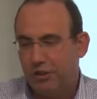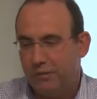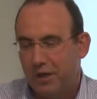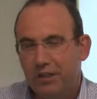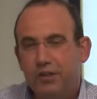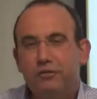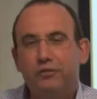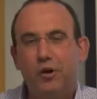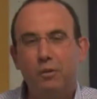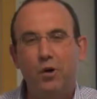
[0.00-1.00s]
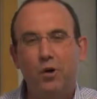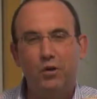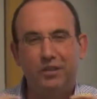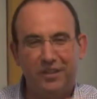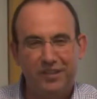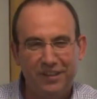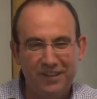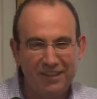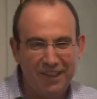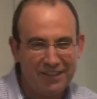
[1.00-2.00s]
of molecules form ordered
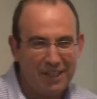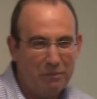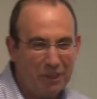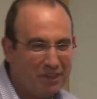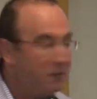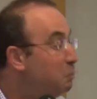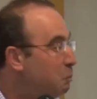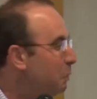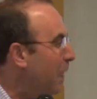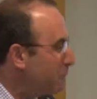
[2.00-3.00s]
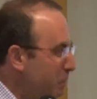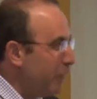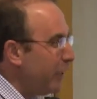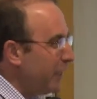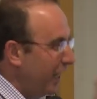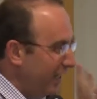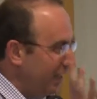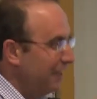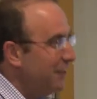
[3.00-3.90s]
assemblies by miracle